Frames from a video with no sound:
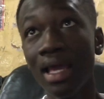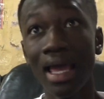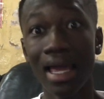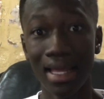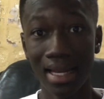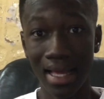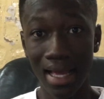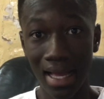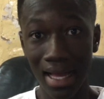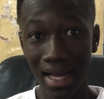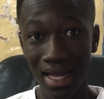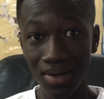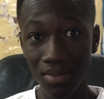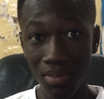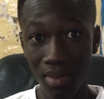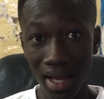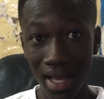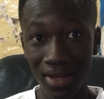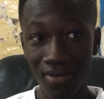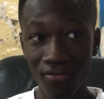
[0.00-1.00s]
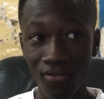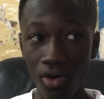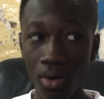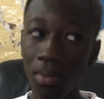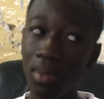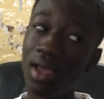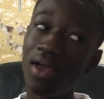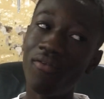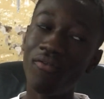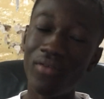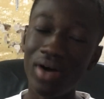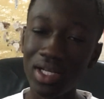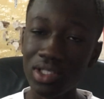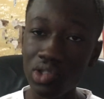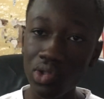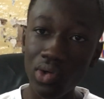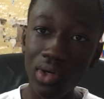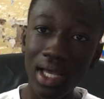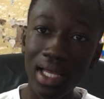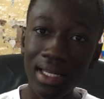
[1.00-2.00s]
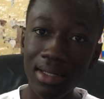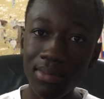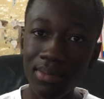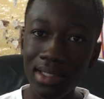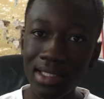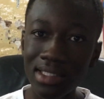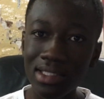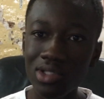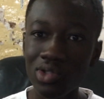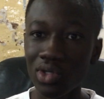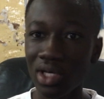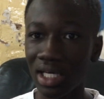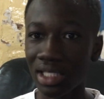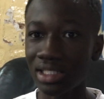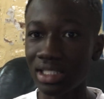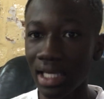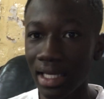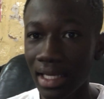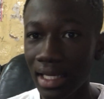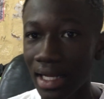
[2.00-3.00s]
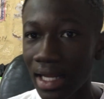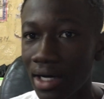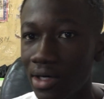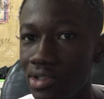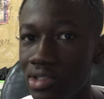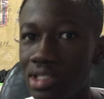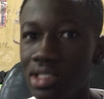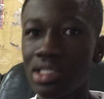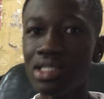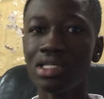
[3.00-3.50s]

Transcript: and i had mine from envato elements you can check it out